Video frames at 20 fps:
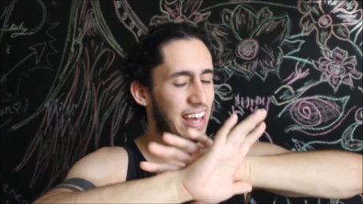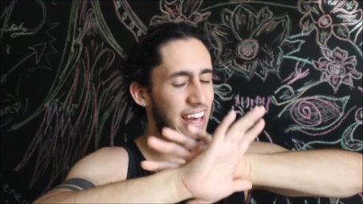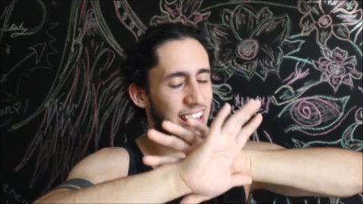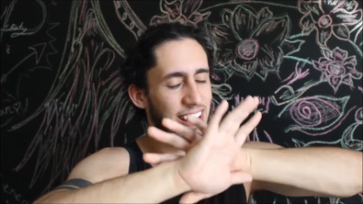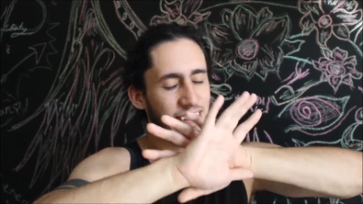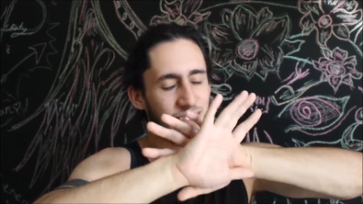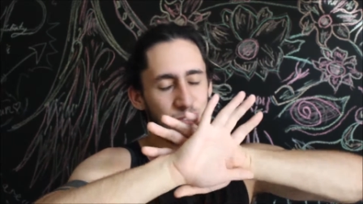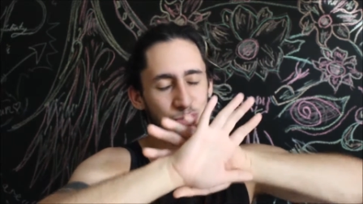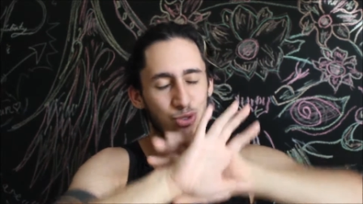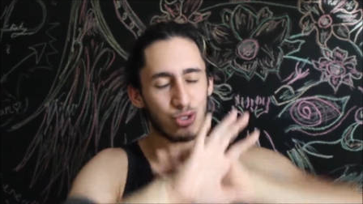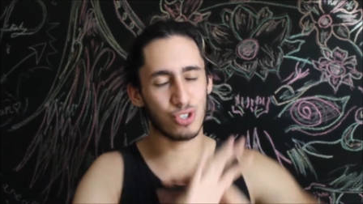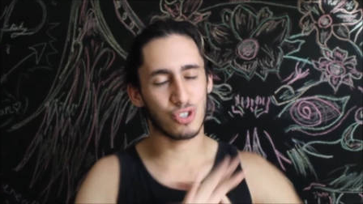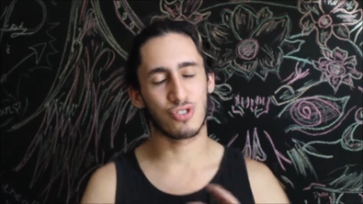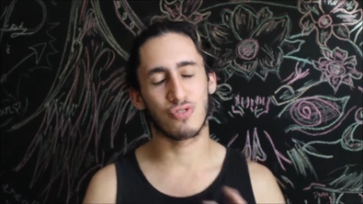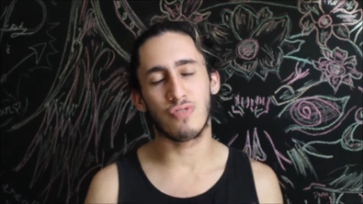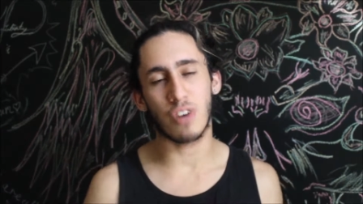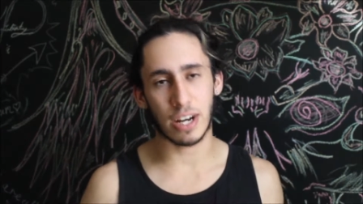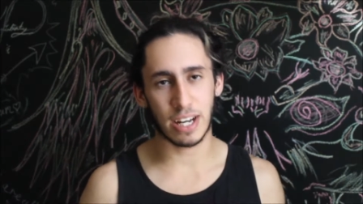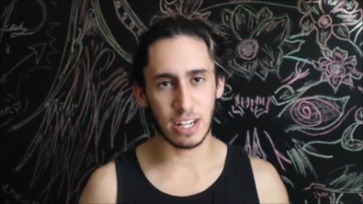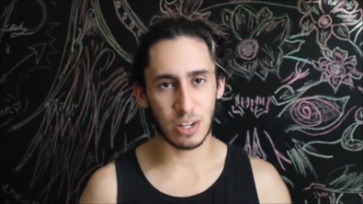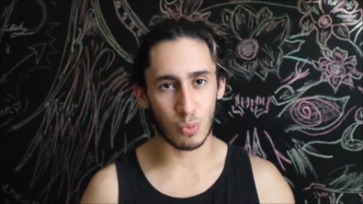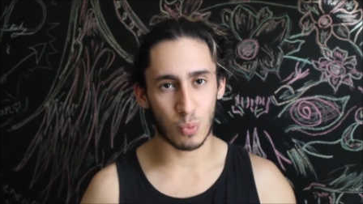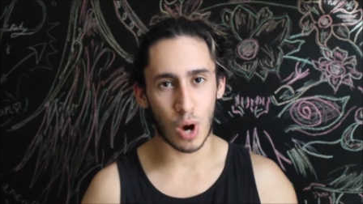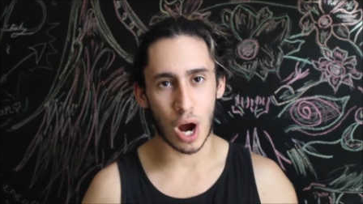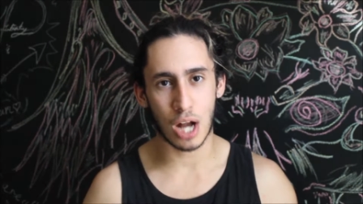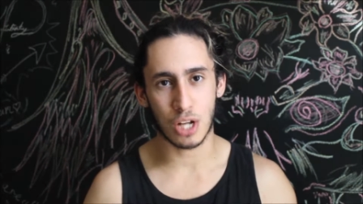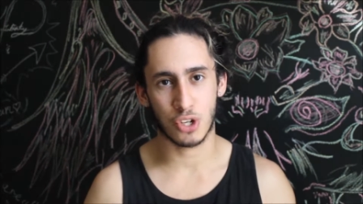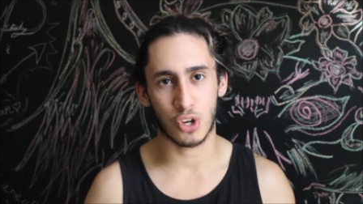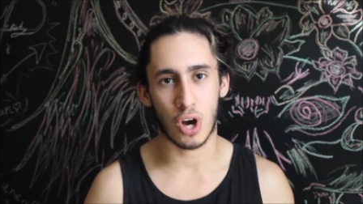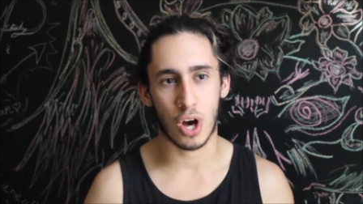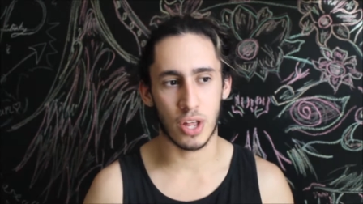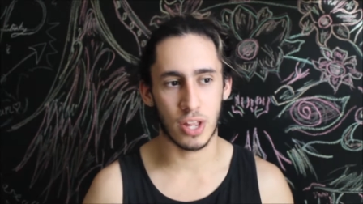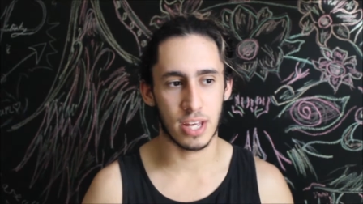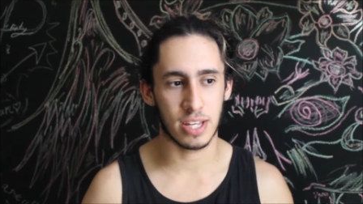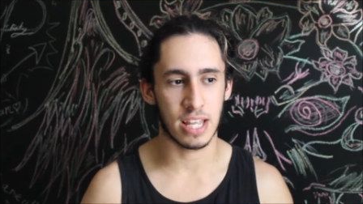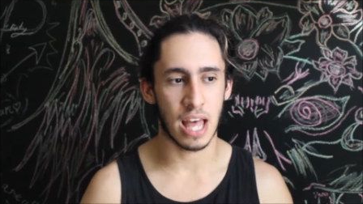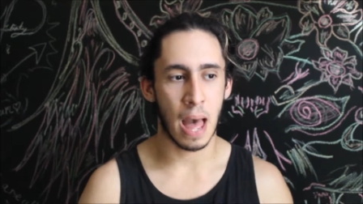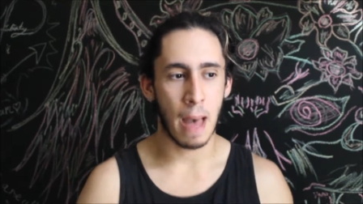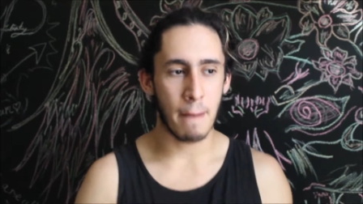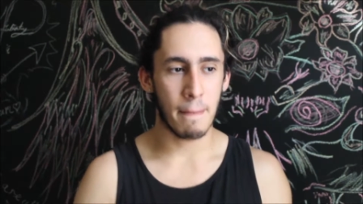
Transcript: and it was just funny to watch all this.